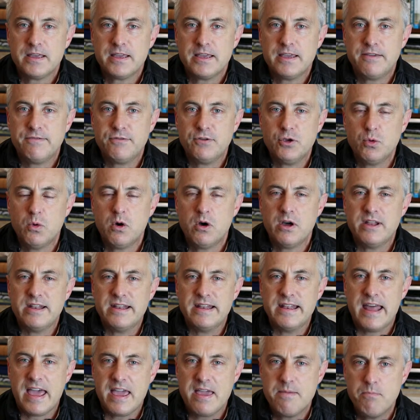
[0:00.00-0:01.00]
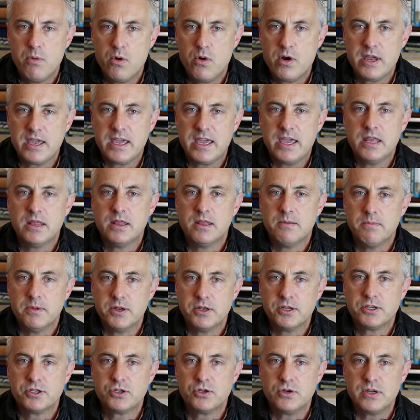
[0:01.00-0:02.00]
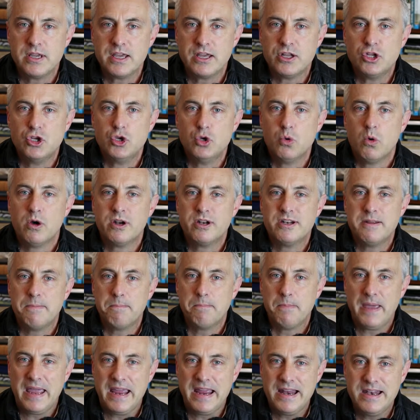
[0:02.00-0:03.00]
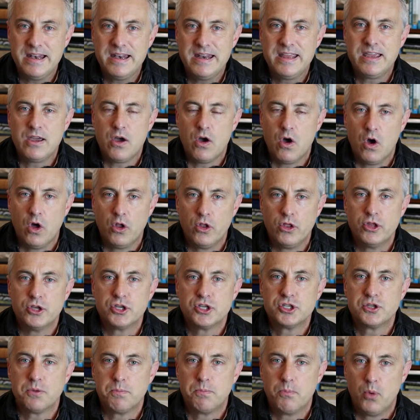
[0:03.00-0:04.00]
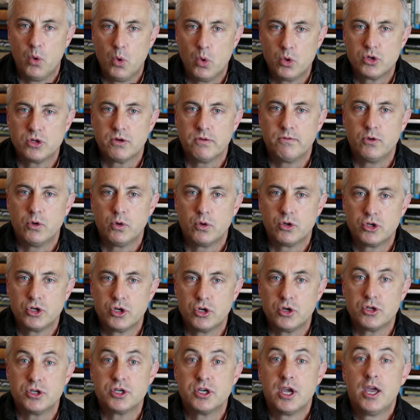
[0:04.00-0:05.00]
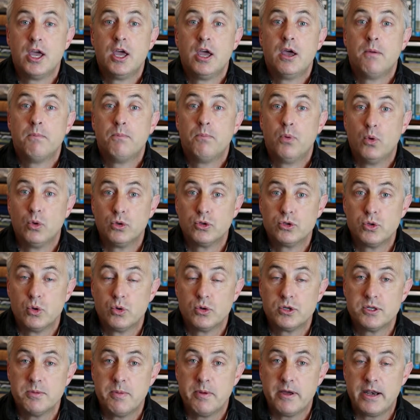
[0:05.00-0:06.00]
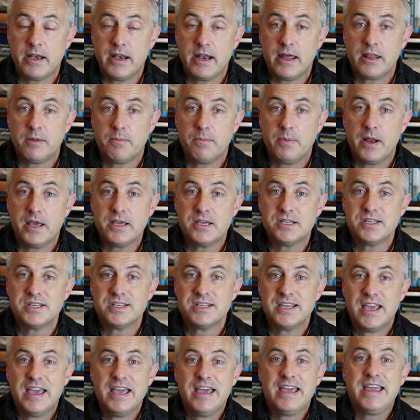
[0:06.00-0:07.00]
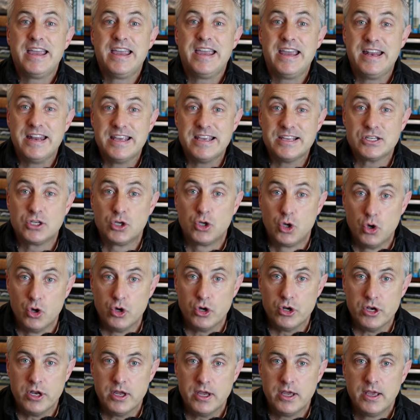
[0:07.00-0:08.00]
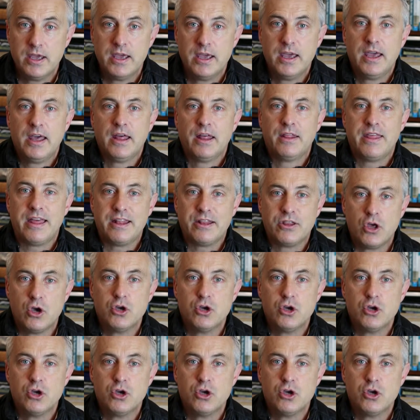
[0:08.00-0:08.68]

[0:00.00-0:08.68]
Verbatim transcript: If you are laboring in the ministry and you are depending on the support of your church, Paul talks about in other places, it is good that